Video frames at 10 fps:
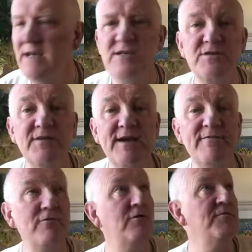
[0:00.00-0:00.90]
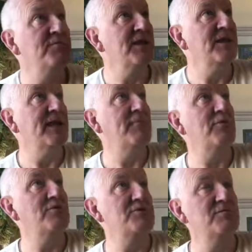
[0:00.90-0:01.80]
So therefore, that
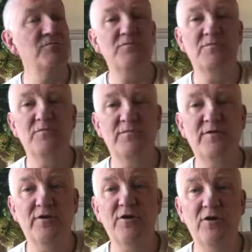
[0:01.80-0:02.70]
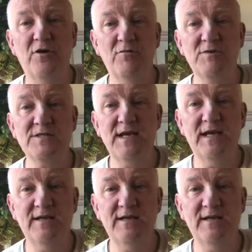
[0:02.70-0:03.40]
person for her was,